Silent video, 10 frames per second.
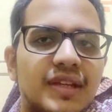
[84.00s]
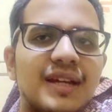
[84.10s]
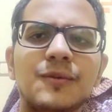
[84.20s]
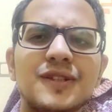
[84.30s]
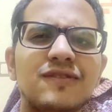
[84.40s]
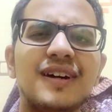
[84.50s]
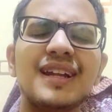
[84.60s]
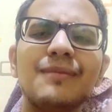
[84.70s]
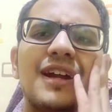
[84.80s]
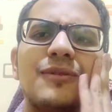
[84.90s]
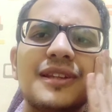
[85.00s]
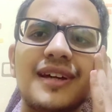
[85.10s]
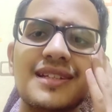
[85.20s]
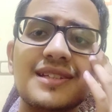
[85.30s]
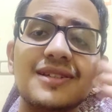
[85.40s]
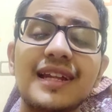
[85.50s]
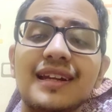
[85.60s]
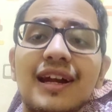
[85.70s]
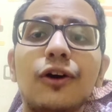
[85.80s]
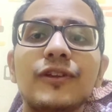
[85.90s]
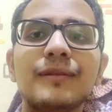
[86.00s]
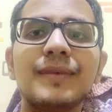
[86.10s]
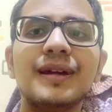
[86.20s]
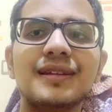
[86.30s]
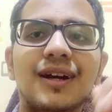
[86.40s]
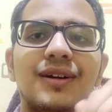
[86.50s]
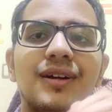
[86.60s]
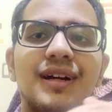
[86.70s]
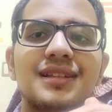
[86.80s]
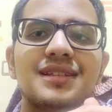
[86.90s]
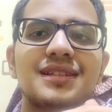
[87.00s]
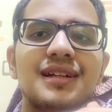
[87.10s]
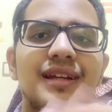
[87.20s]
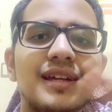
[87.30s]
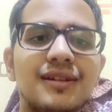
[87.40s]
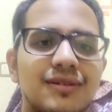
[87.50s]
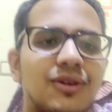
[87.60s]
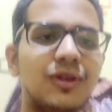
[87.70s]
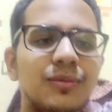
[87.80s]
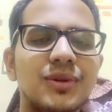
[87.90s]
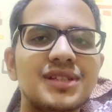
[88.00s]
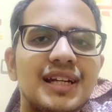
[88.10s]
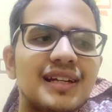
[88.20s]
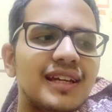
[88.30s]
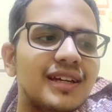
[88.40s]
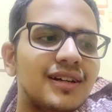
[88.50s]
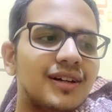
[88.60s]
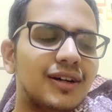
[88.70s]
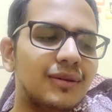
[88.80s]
It was fun. I met with cousins. So, like, now that my younger cousins are, like, almost at, like,